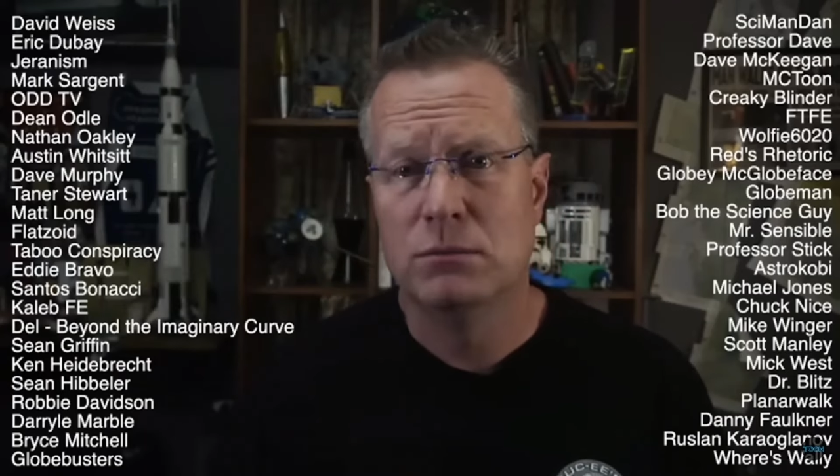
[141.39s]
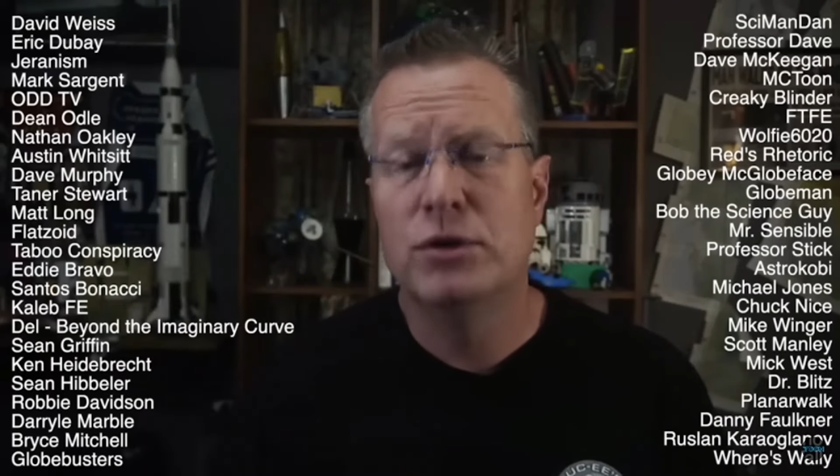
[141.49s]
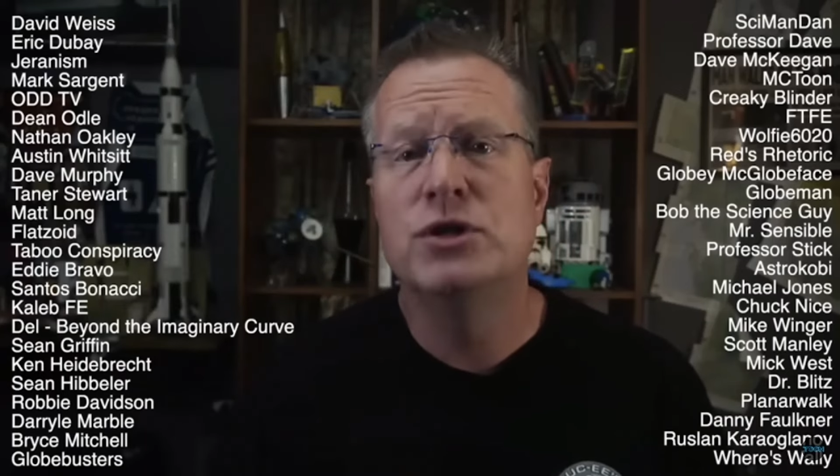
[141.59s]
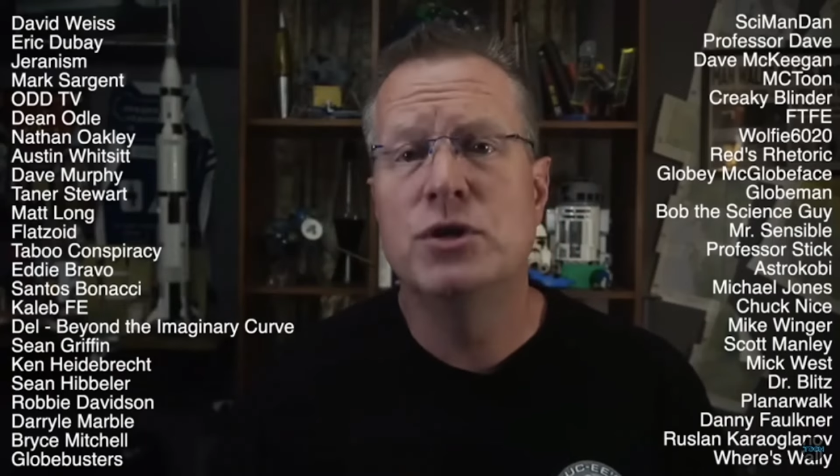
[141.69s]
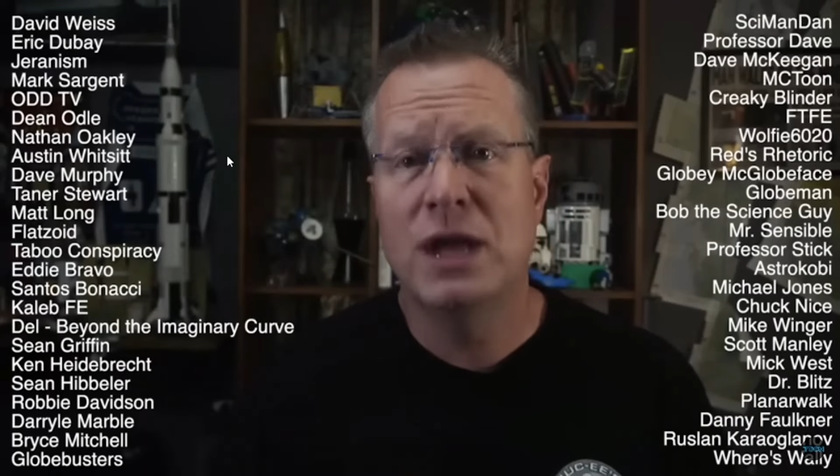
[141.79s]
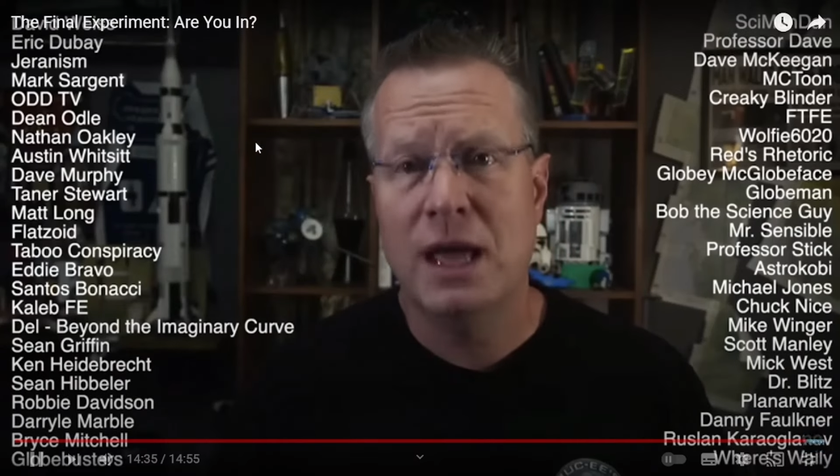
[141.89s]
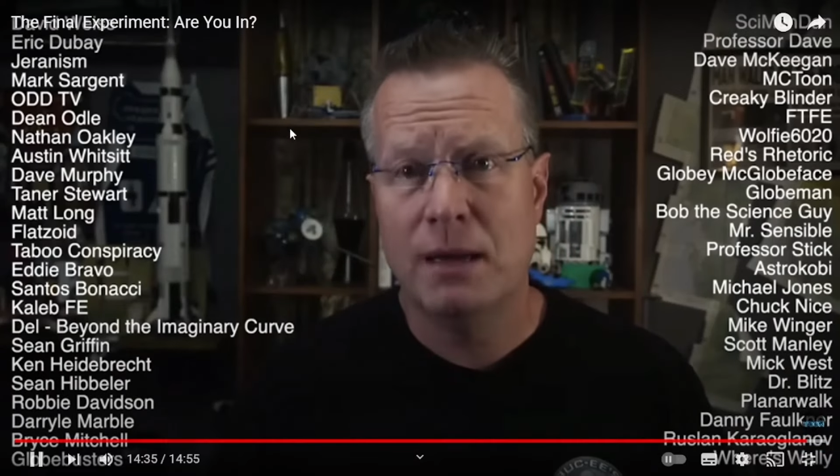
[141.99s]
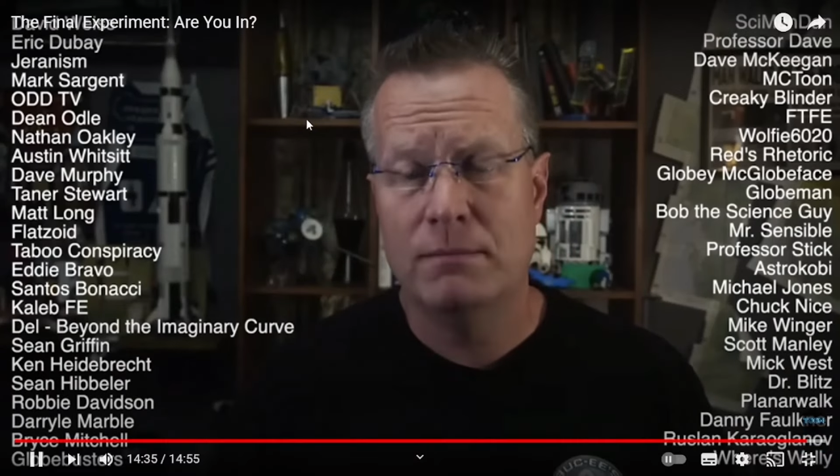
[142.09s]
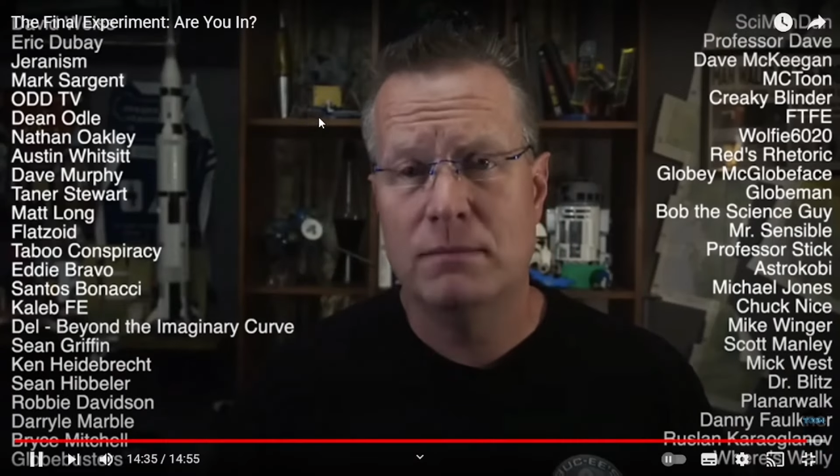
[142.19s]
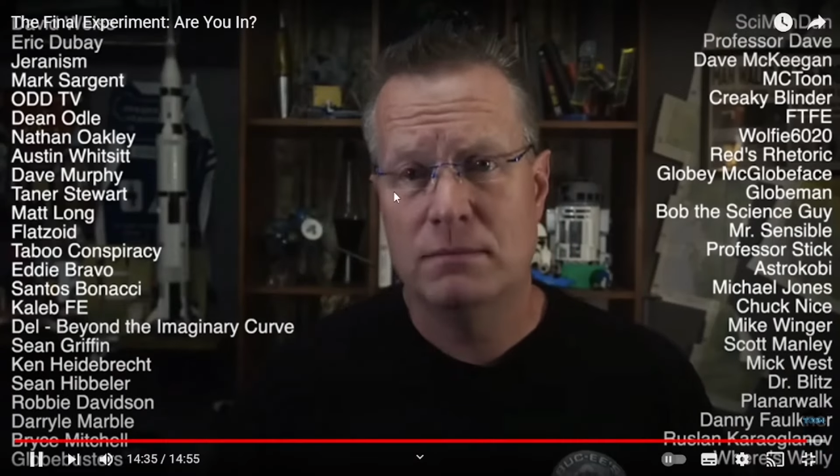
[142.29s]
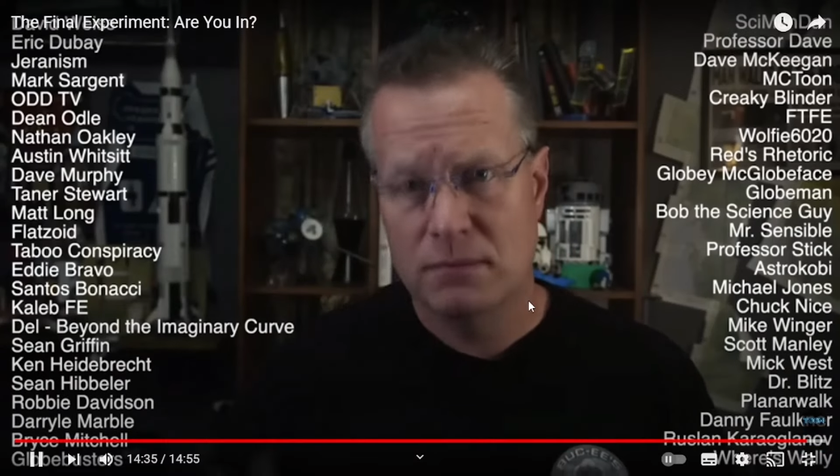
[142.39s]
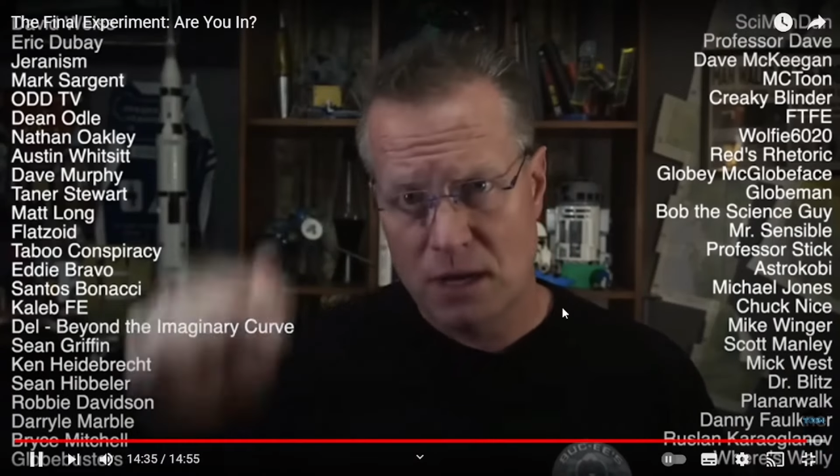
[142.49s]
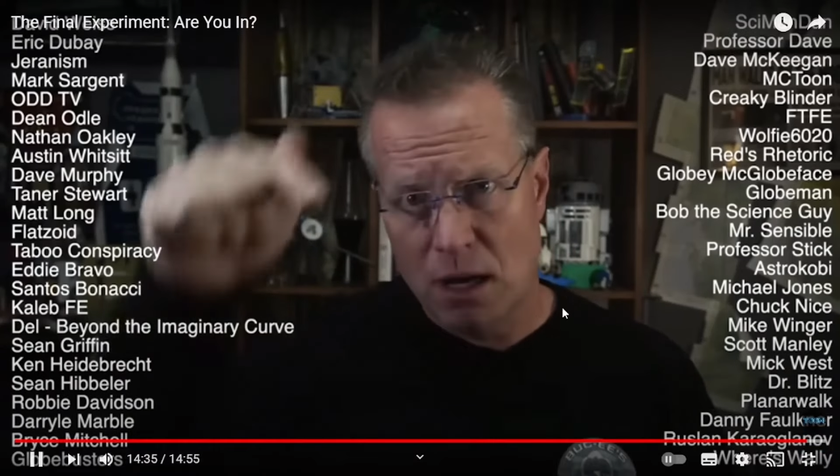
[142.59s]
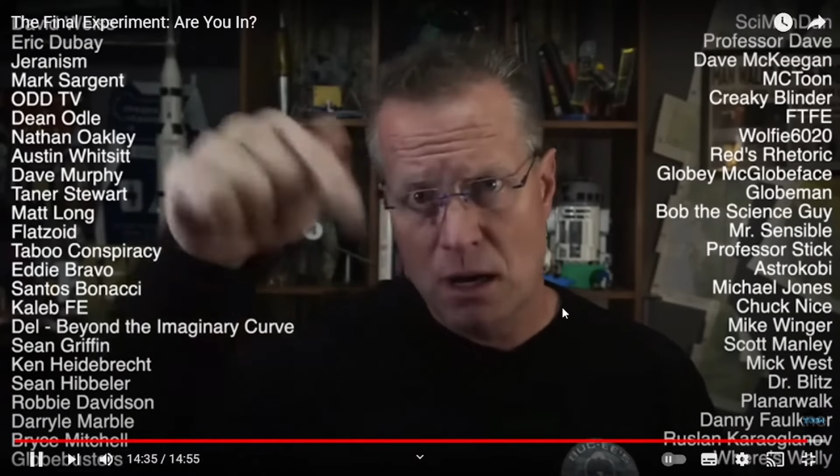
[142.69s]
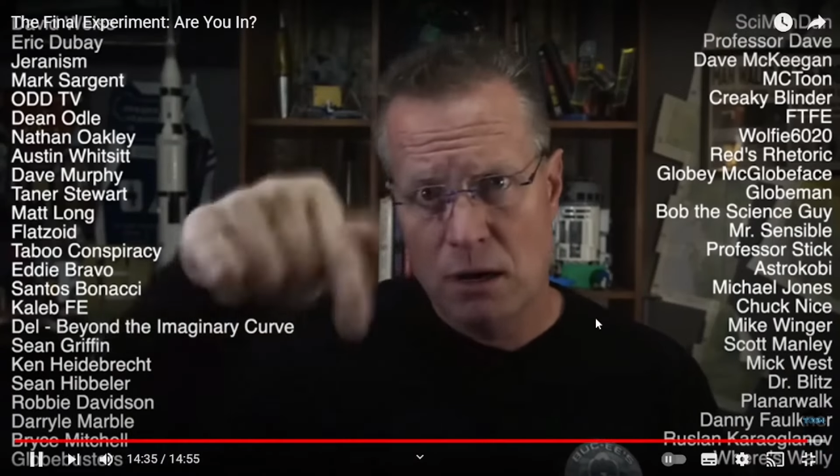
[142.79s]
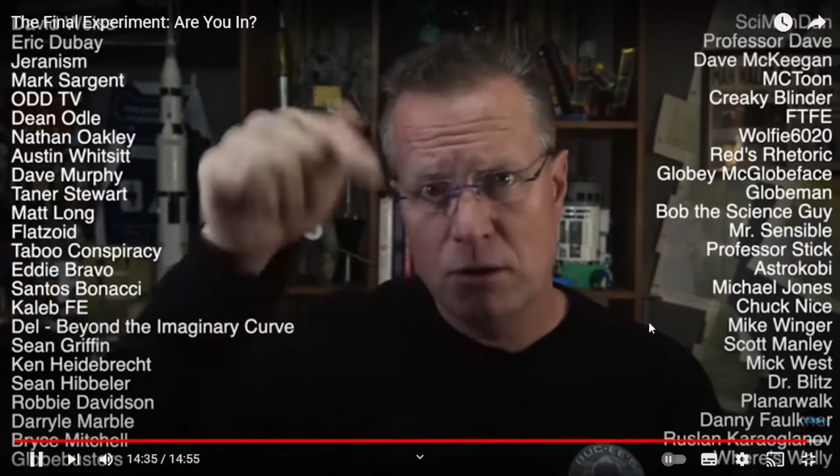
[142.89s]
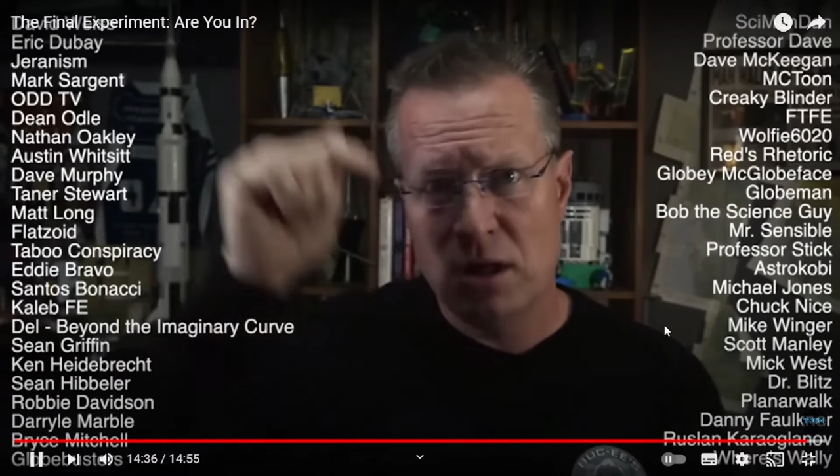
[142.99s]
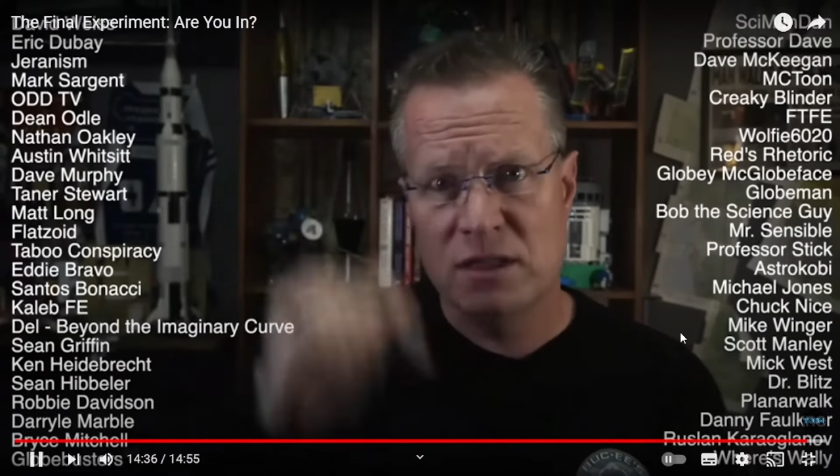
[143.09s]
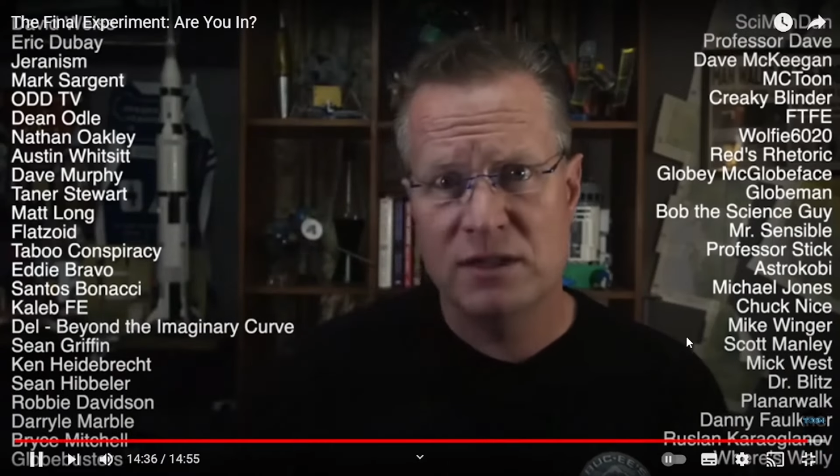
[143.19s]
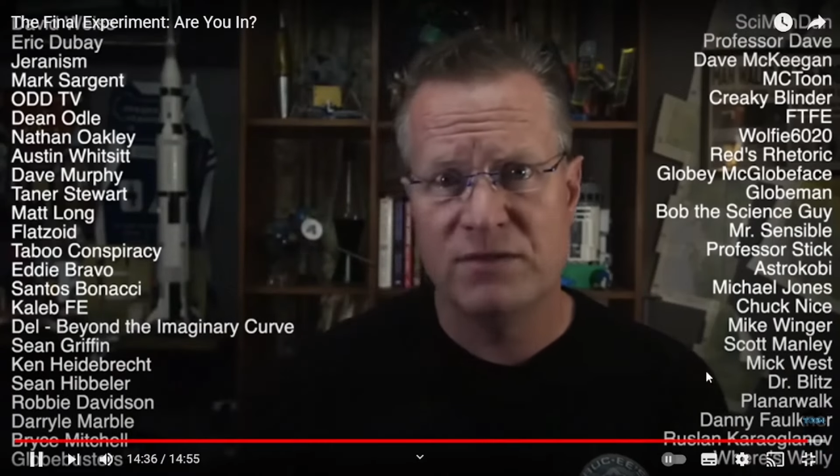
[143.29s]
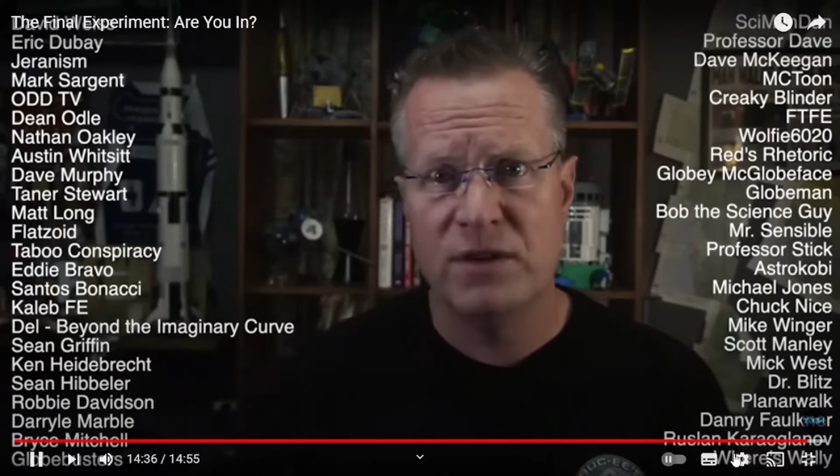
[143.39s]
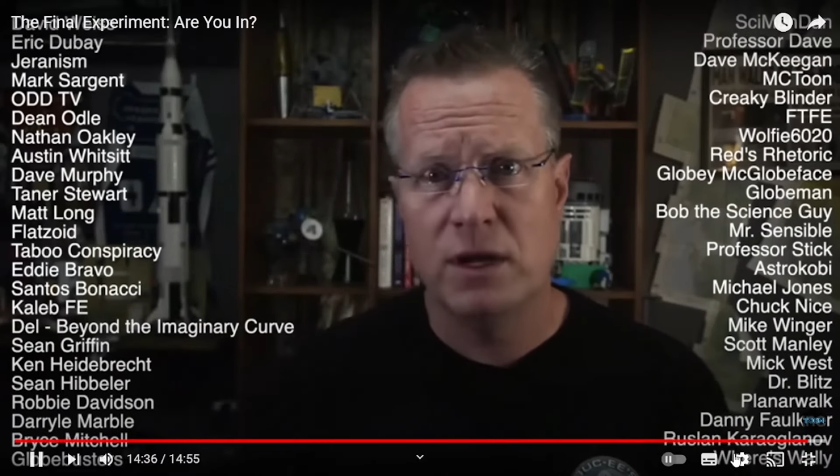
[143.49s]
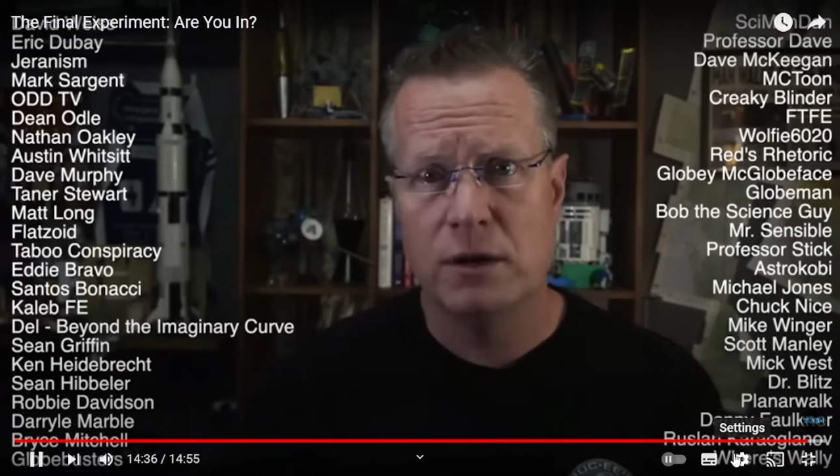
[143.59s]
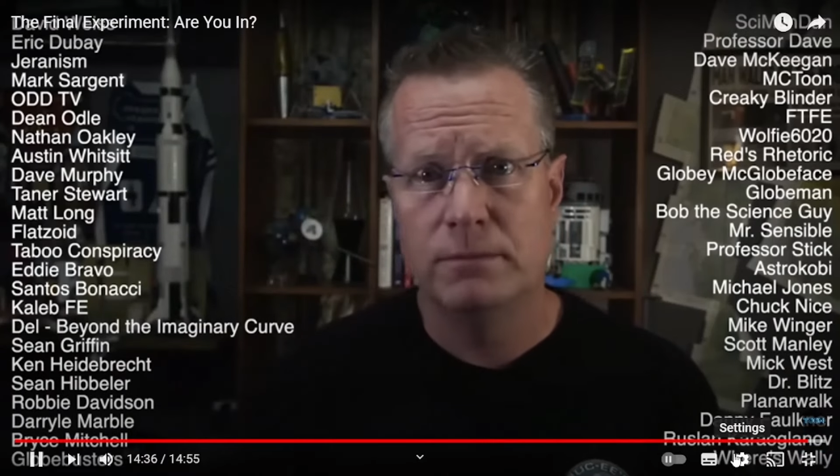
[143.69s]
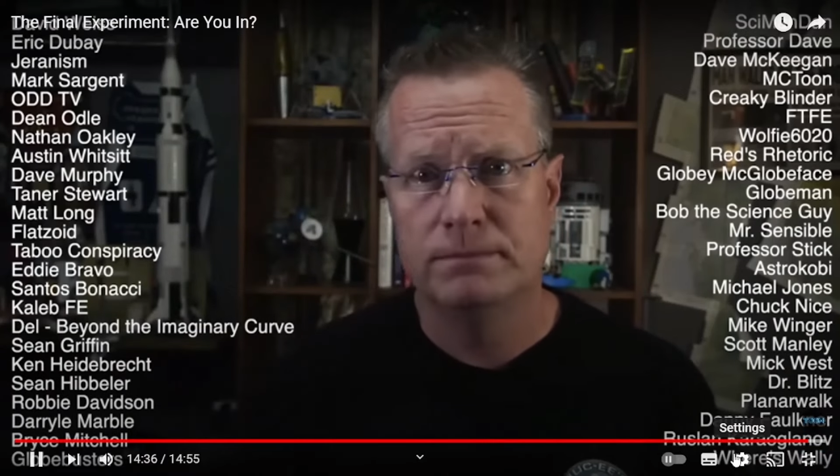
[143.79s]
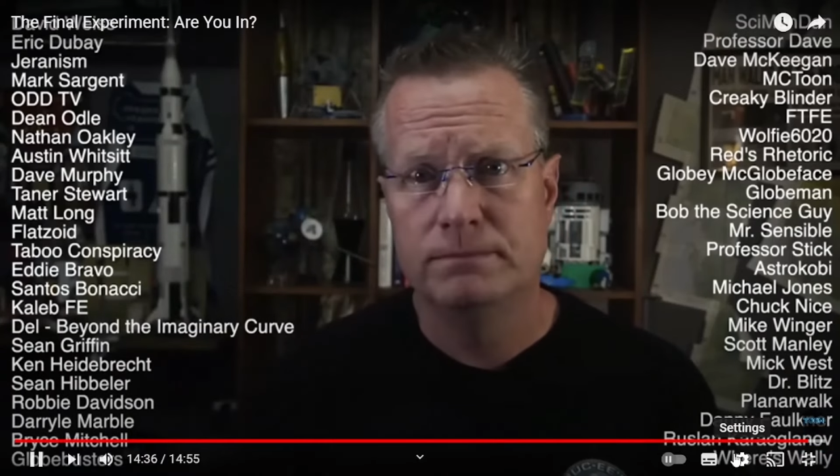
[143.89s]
Put your name underneath this video.